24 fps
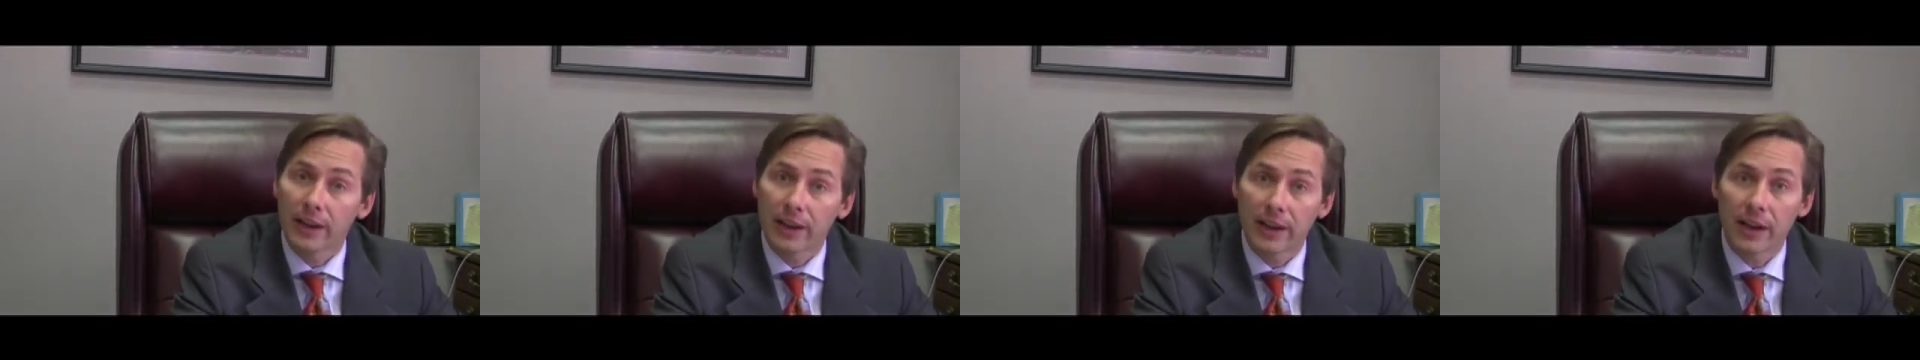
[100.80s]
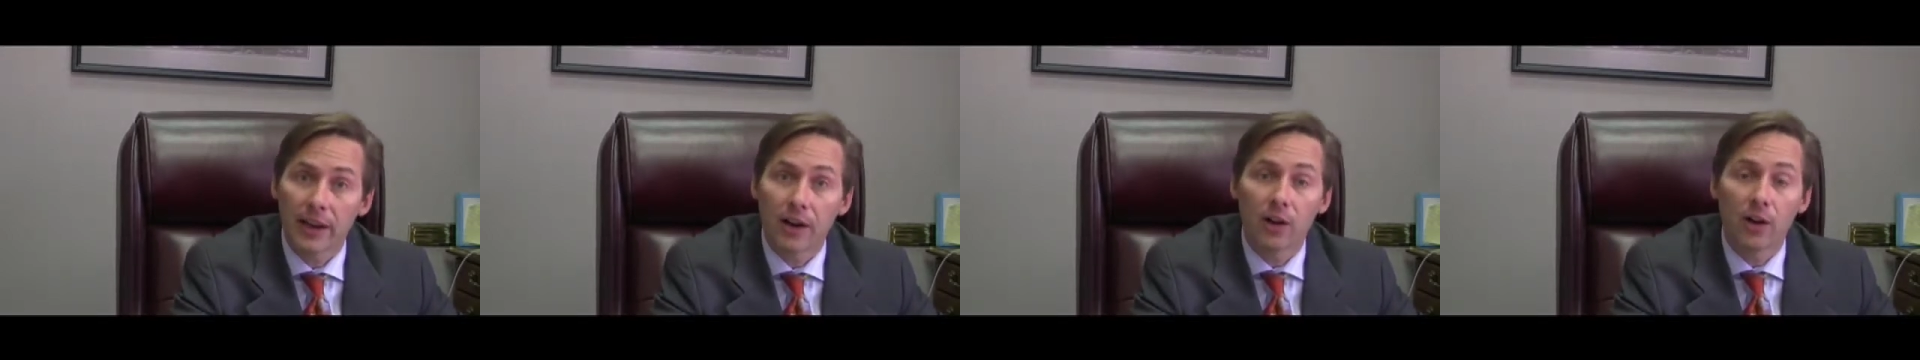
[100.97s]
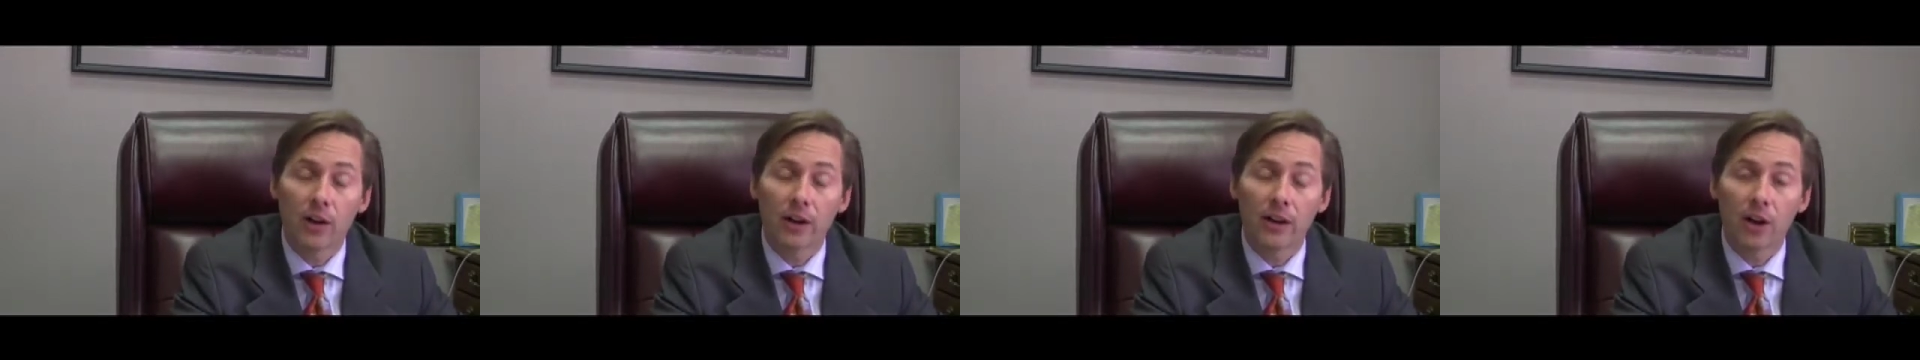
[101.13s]

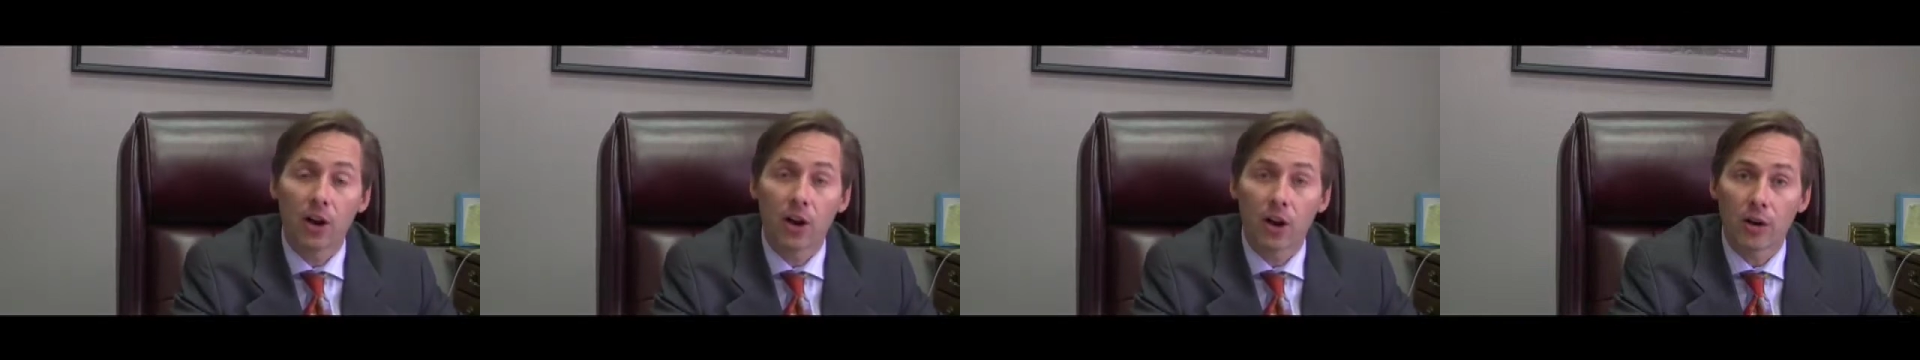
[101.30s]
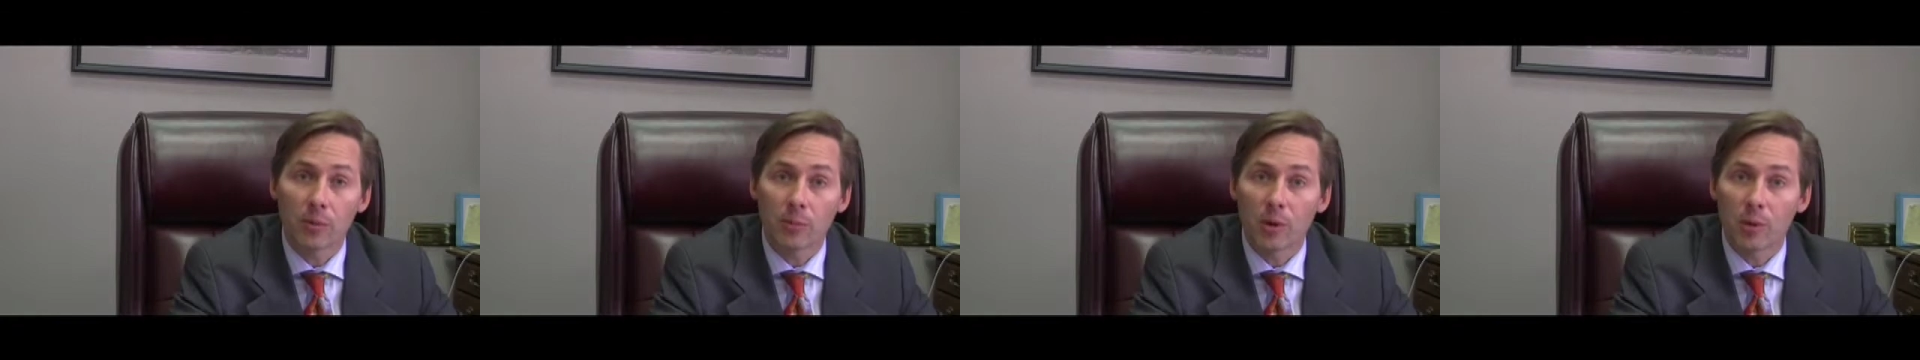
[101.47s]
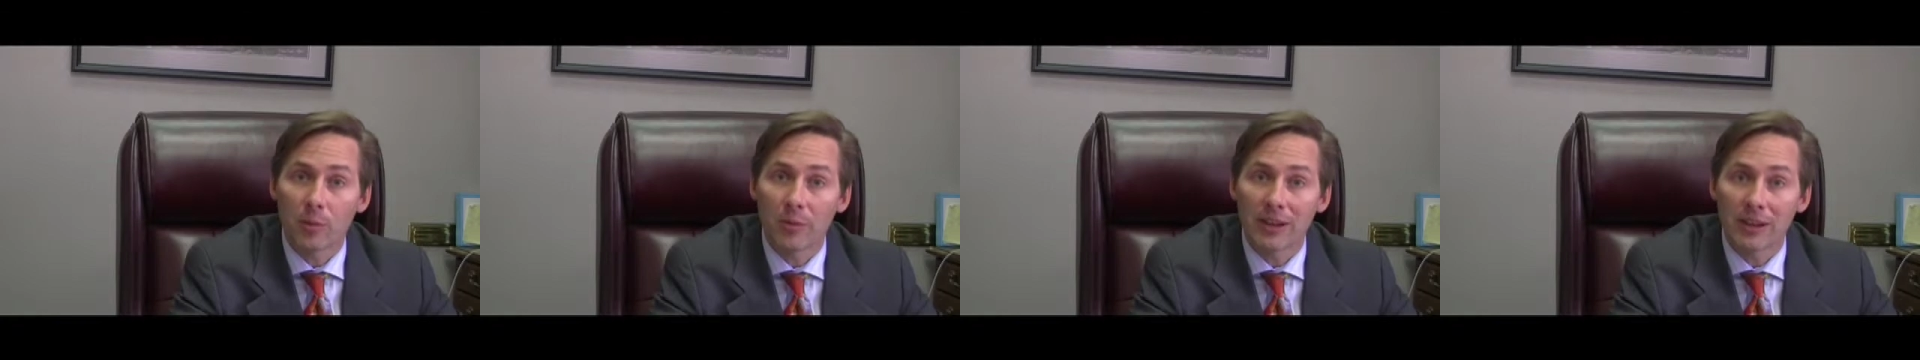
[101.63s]
carry
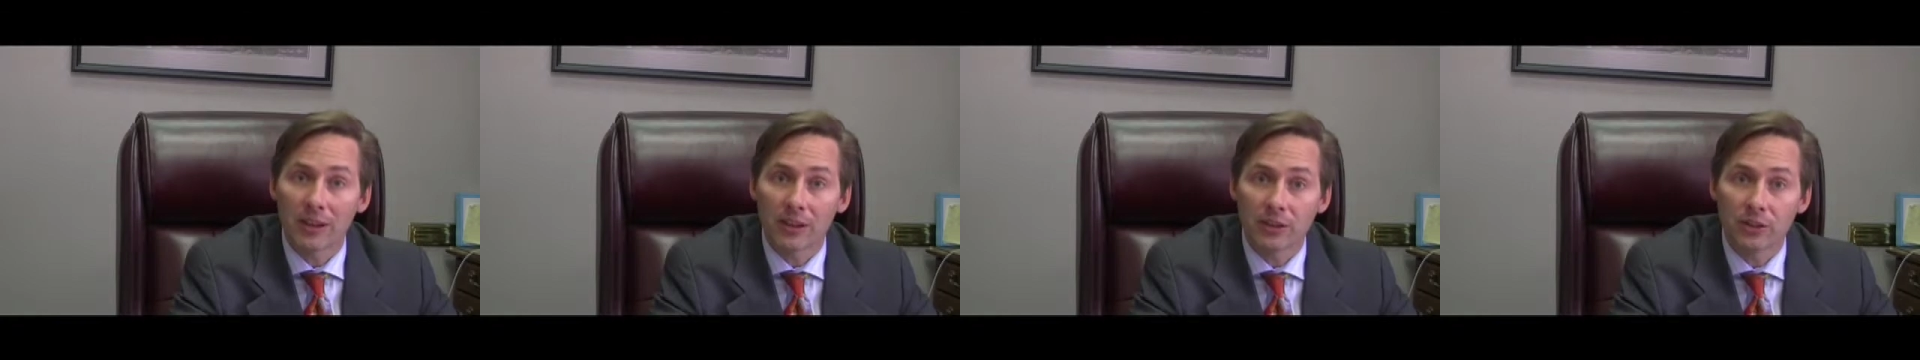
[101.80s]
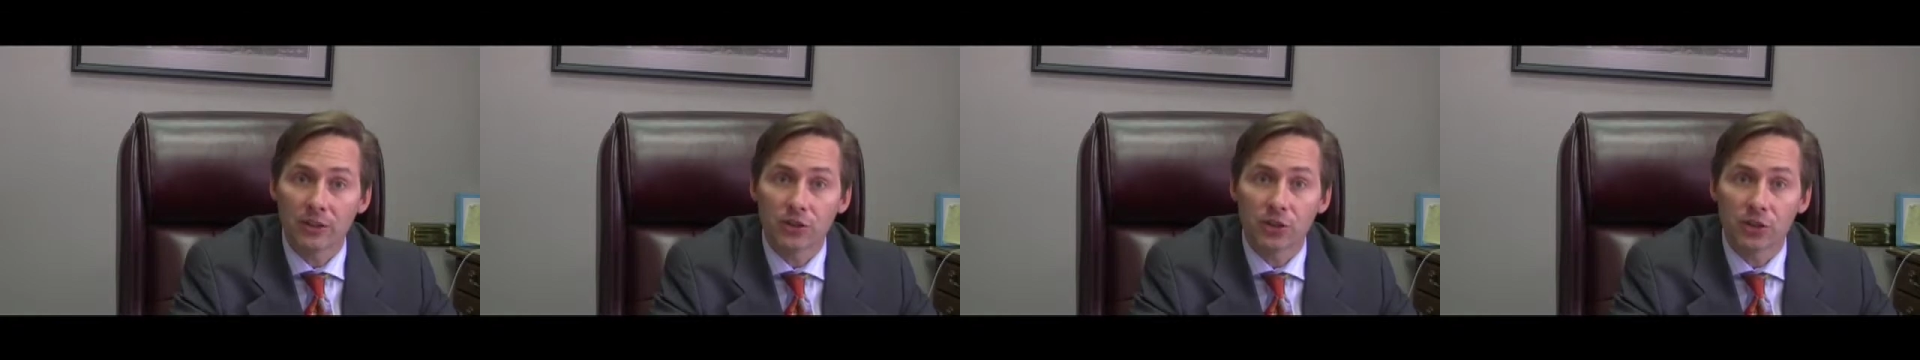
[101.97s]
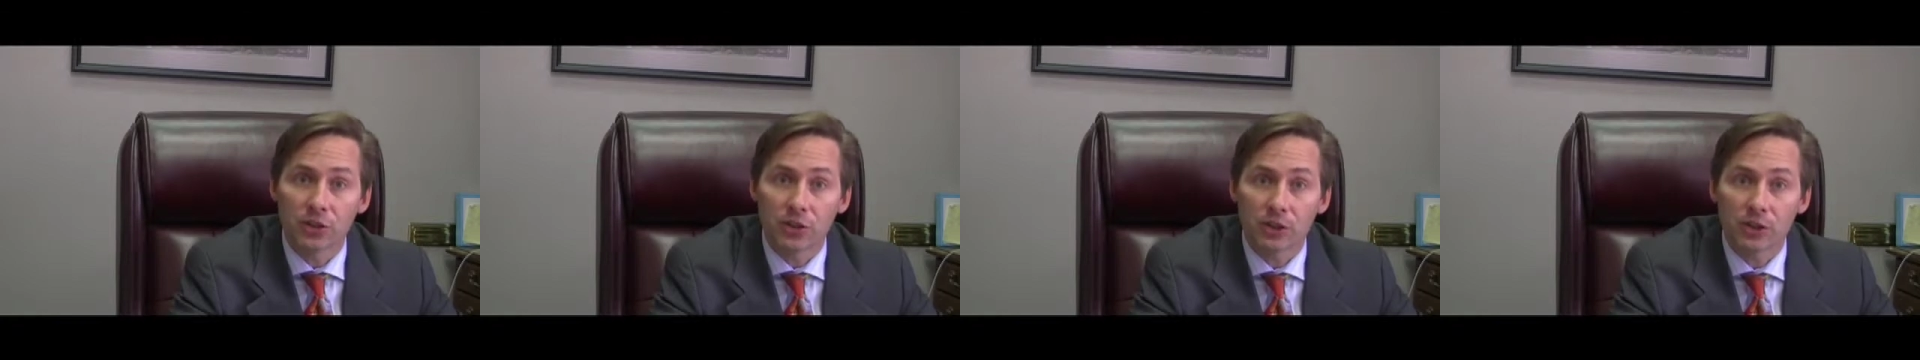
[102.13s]
automobile
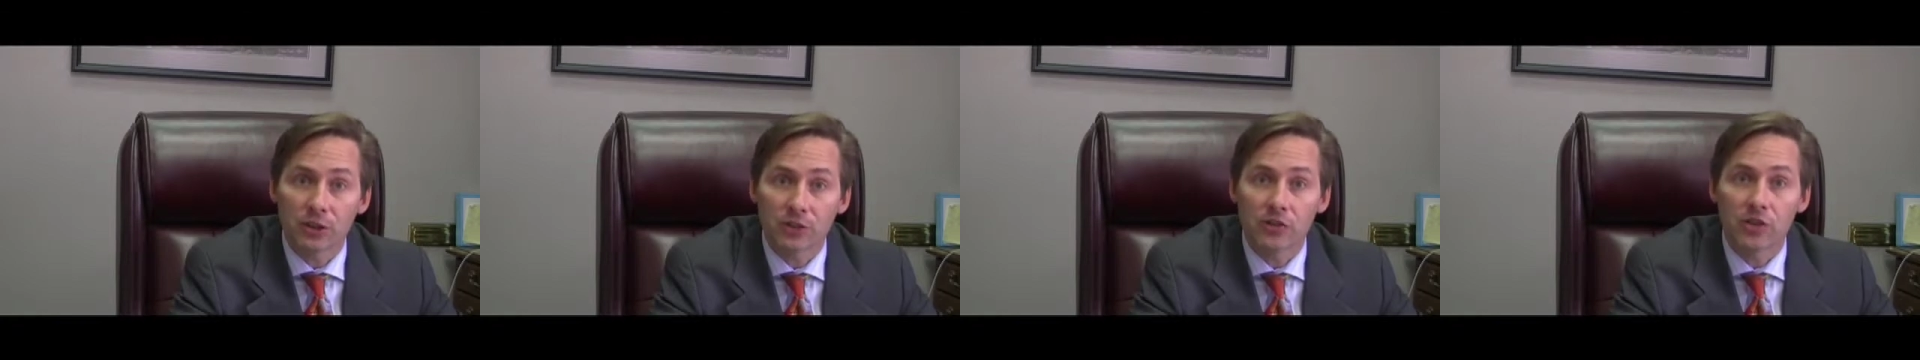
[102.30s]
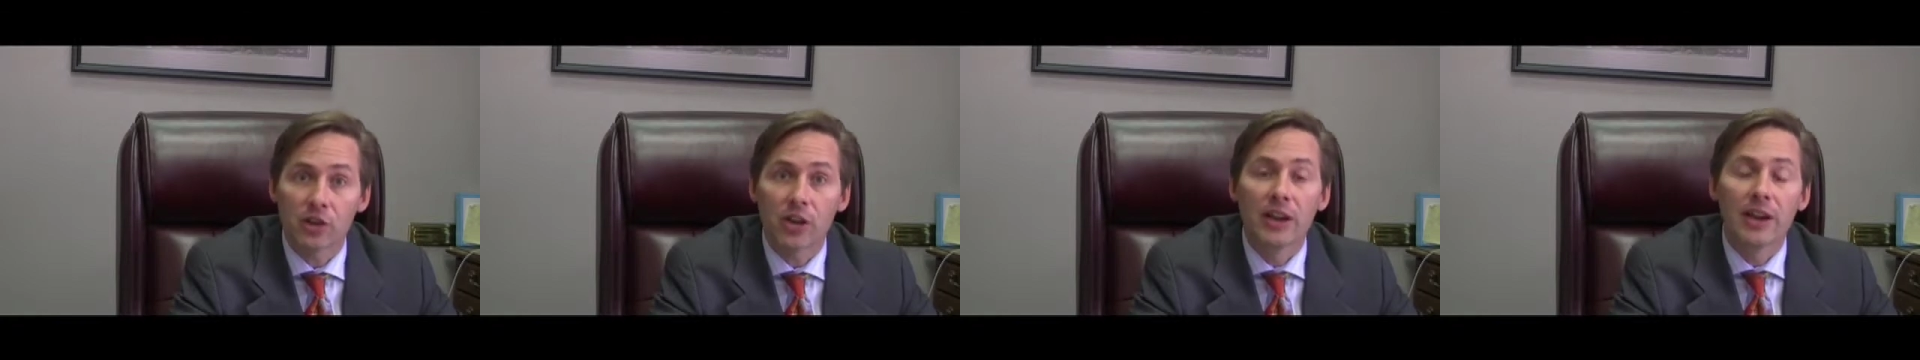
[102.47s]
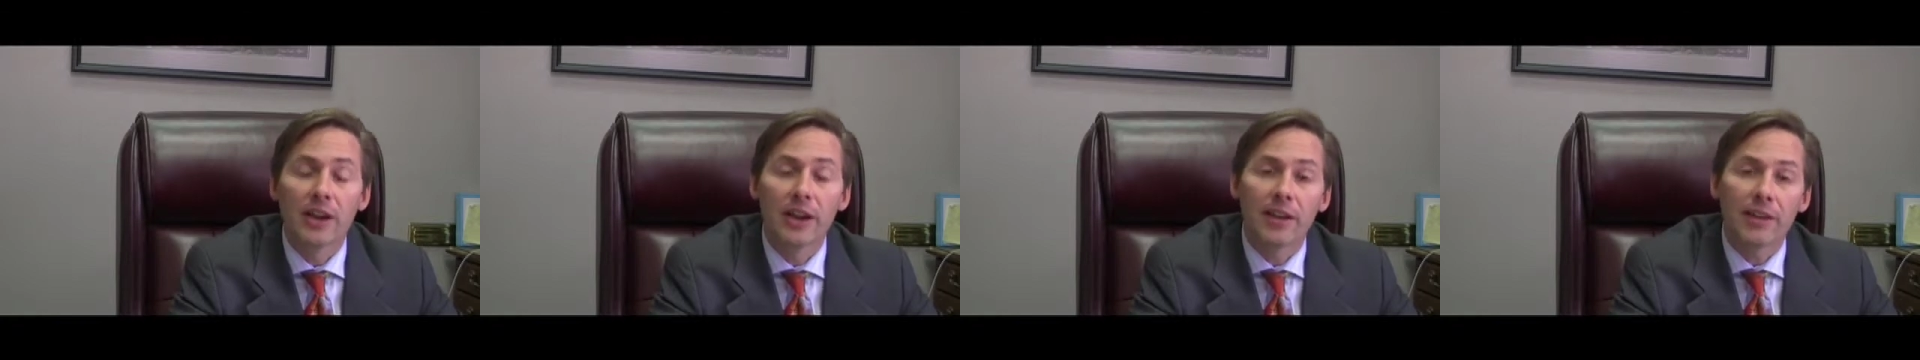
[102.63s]
insurance.